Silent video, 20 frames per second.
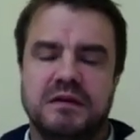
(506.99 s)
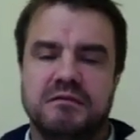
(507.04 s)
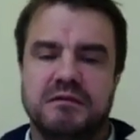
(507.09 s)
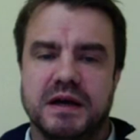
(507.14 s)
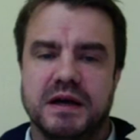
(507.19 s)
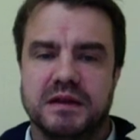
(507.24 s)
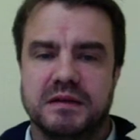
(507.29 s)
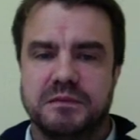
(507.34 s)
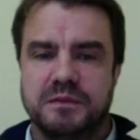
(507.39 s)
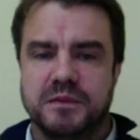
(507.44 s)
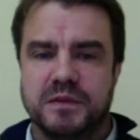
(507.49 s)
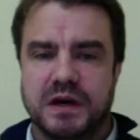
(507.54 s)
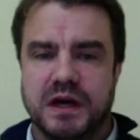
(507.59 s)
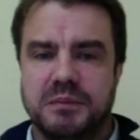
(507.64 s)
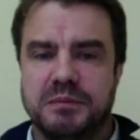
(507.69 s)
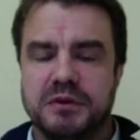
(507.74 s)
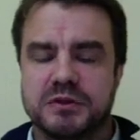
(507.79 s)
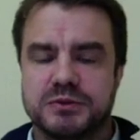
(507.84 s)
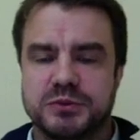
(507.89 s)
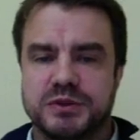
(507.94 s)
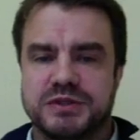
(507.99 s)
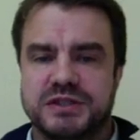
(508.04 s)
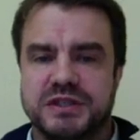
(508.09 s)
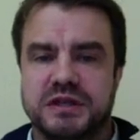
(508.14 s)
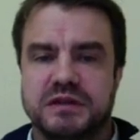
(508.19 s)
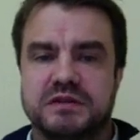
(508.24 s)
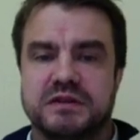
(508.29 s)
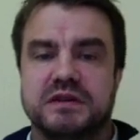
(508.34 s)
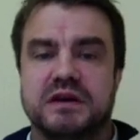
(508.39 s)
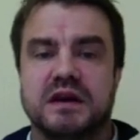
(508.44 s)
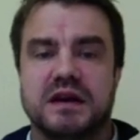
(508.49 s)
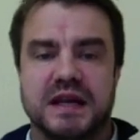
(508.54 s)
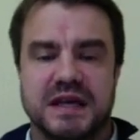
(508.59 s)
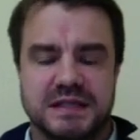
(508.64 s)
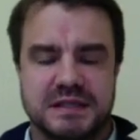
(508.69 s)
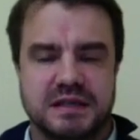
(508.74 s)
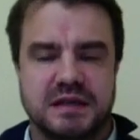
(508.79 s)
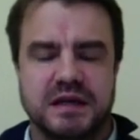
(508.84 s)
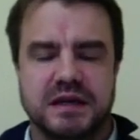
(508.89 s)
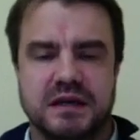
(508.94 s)
that couples with children are
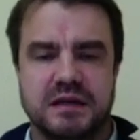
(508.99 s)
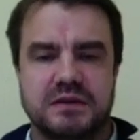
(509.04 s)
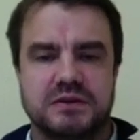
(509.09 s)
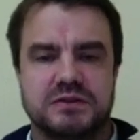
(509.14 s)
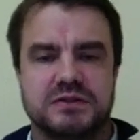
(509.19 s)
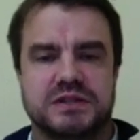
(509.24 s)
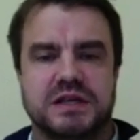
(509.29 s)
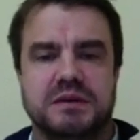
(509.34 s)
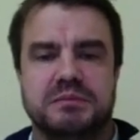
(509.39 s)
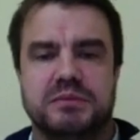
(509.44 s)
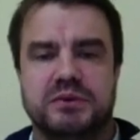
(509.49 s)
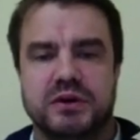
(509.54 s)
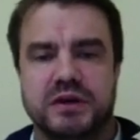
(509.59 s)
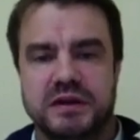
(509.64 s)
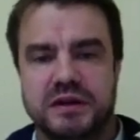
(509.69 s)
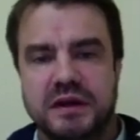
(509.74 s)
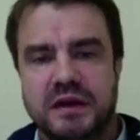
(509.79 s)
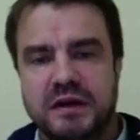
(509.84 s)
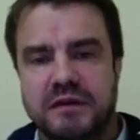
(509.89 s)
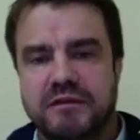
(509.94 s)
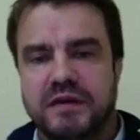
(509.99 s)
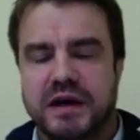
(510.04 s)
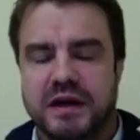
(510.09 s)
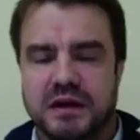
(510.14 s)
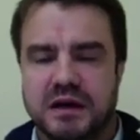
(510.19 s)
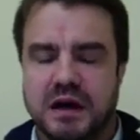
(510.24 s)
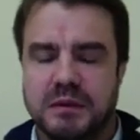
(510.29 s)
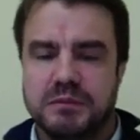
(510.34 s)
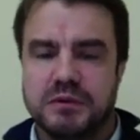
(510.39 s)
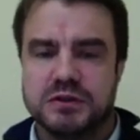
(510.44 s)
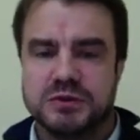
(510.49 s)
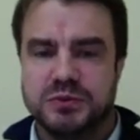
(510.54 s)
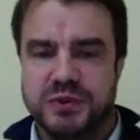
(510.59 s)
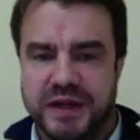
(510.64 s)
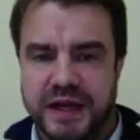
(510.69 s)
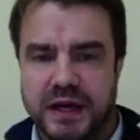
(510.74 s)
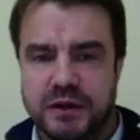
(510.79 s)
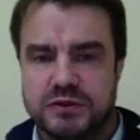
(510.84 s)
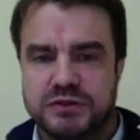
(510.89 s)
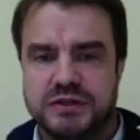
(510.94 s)
less likely to separate than couples
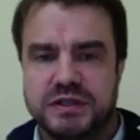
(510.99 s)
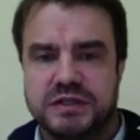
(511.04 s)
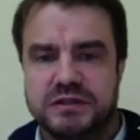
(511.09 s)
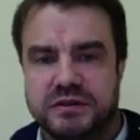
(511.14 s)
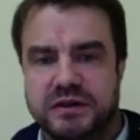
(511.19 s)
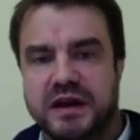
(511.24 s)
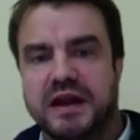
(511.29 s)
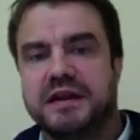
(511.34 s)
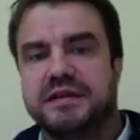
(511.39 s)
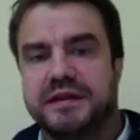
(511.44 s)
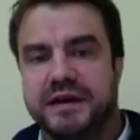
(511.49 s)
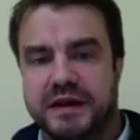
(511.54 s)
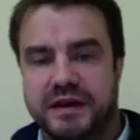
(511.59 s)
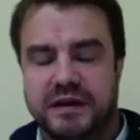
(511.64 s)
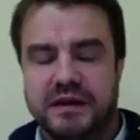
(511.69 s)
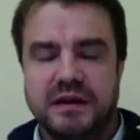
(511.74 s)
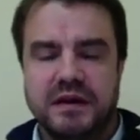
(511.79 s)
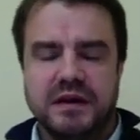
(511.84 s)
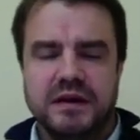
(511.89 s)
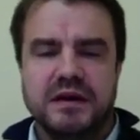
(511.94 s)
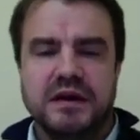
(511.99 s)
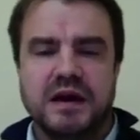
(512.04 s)
without children, and then